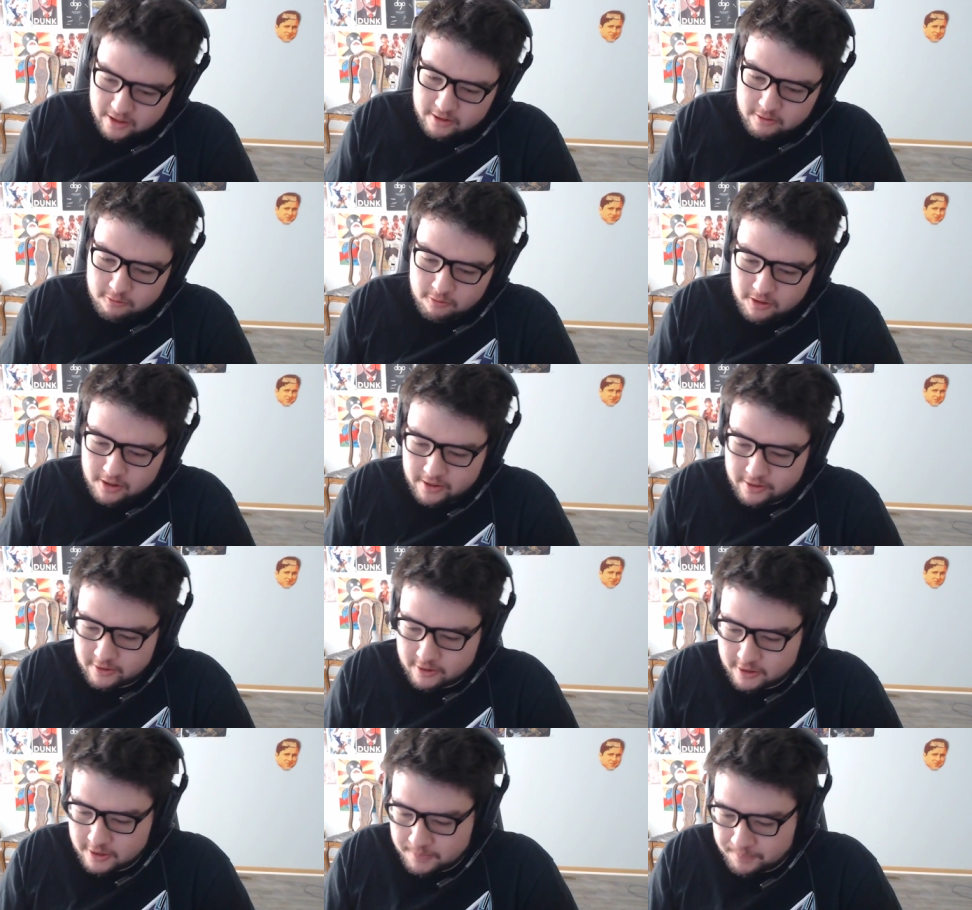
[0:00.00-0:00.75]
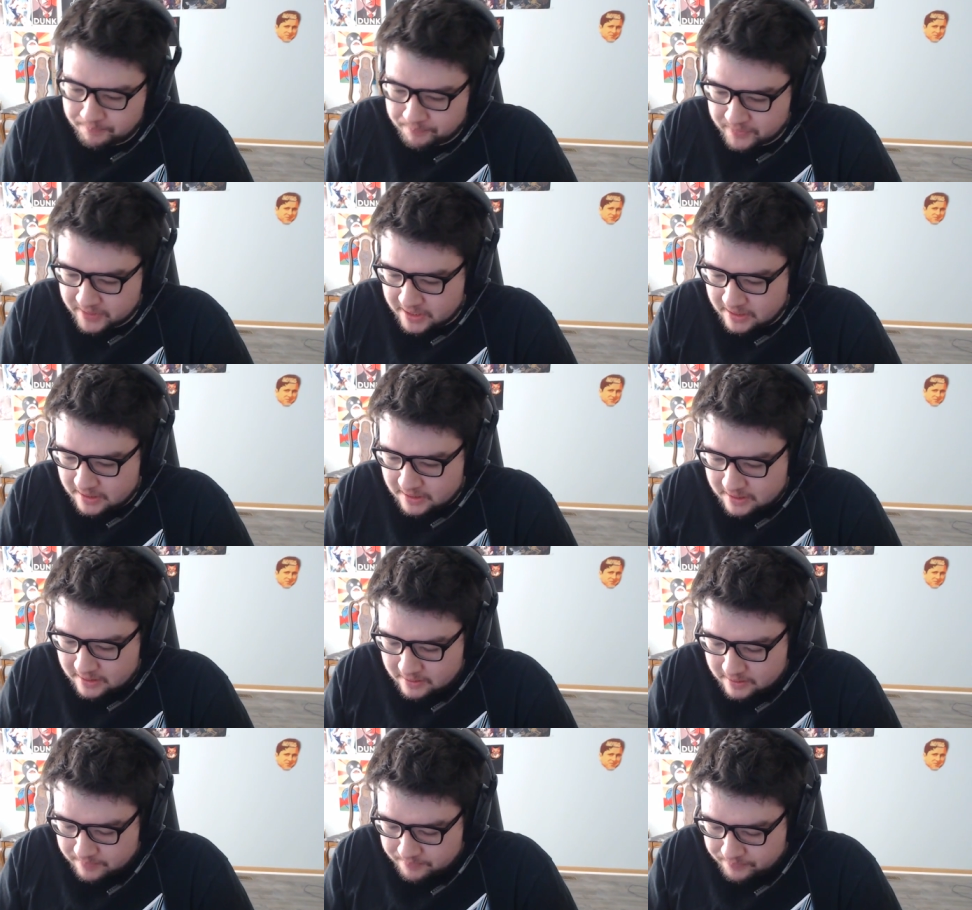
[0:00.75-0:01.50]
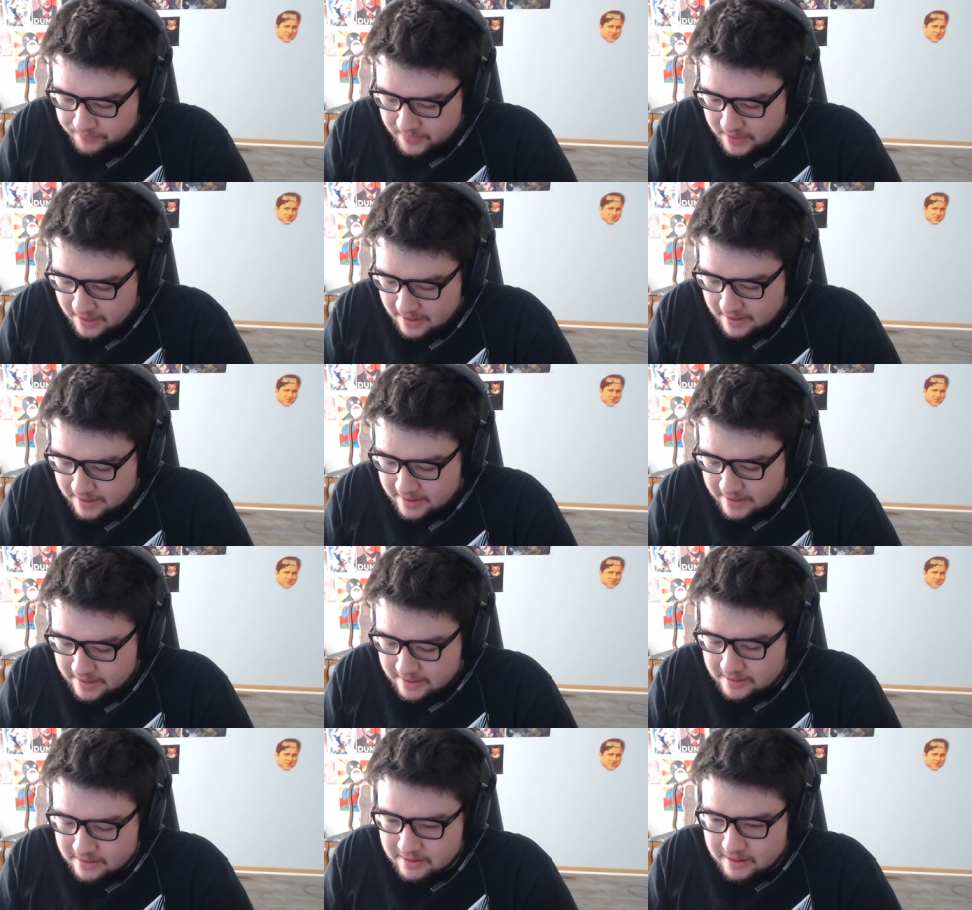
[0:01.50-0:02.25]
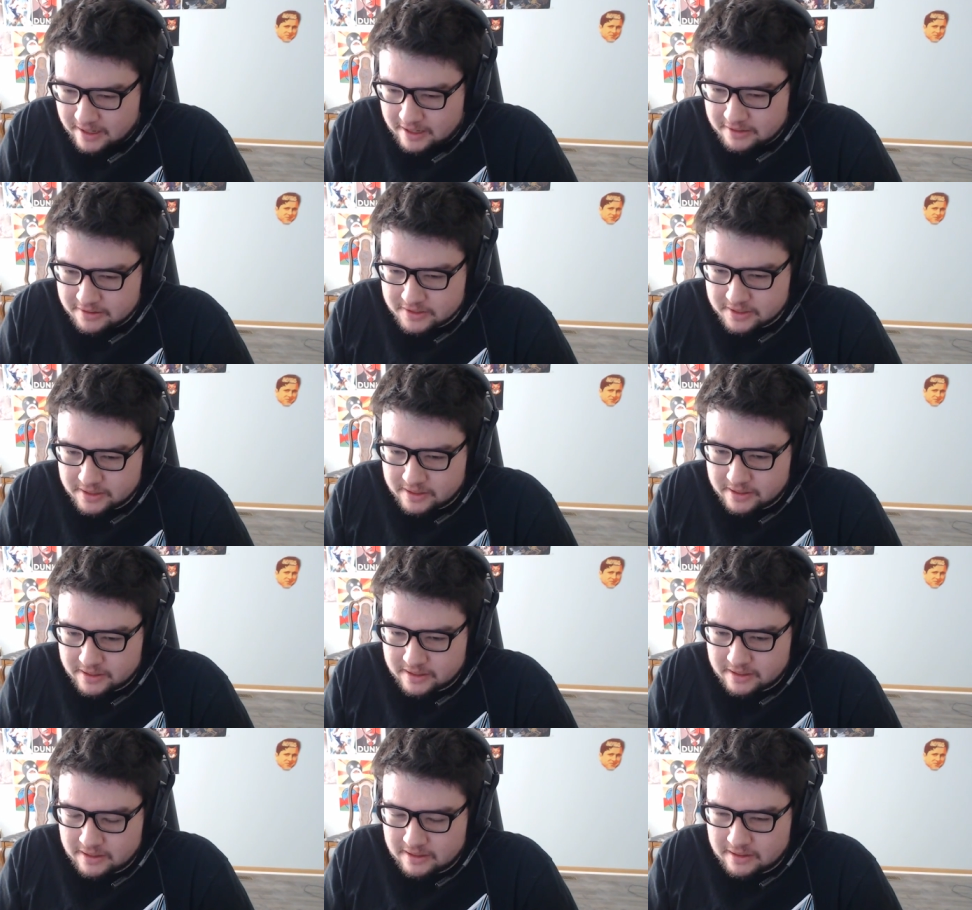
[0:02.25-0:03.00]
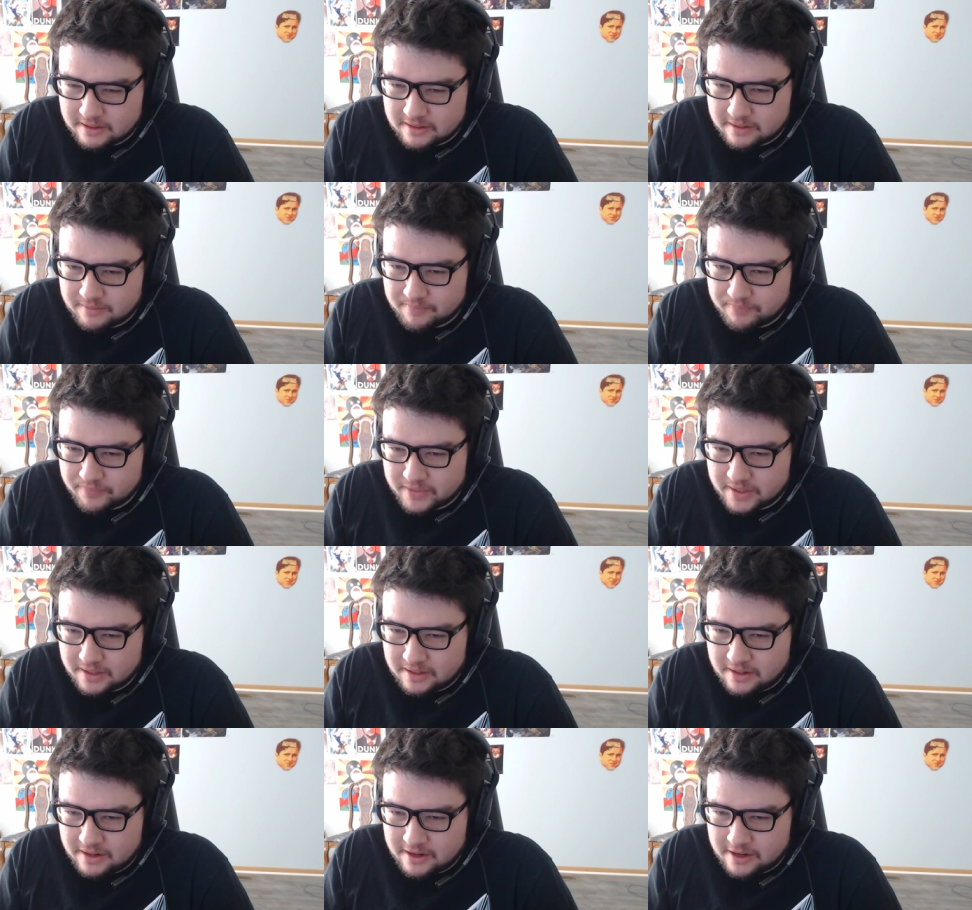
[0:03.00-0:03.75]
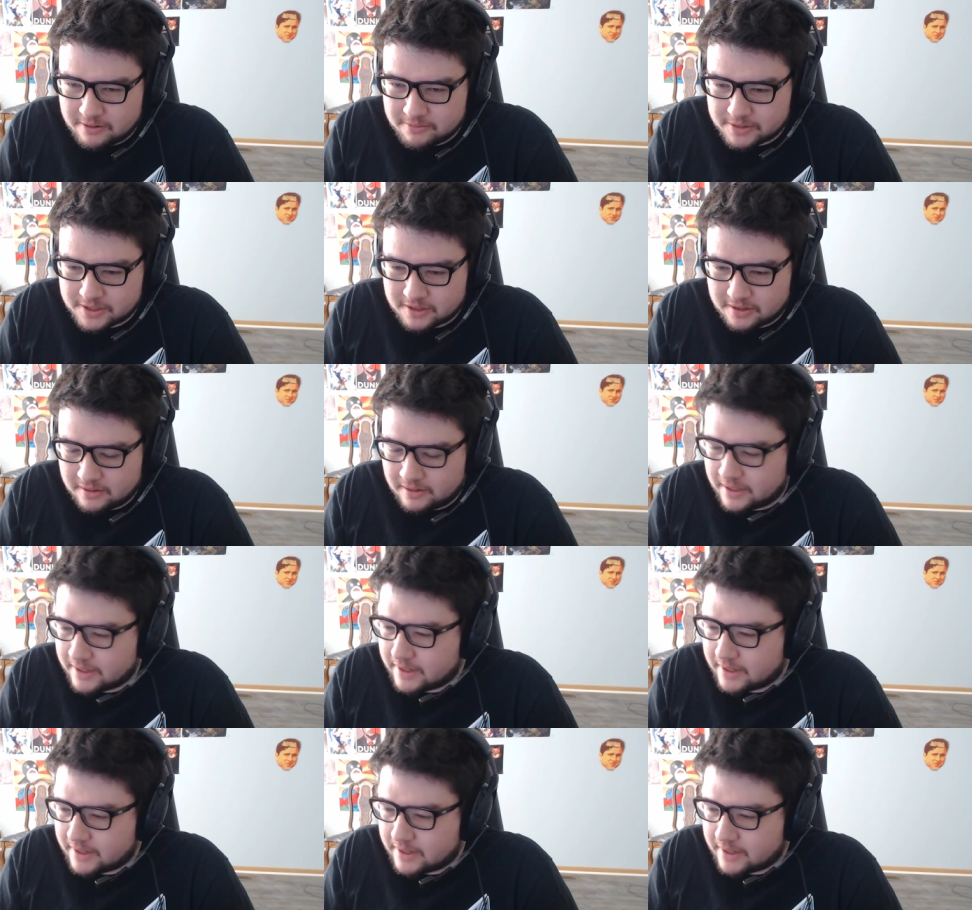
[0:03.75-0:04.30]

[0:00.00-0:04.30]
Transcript: of water, and I was like, alright, I'm just gonna lay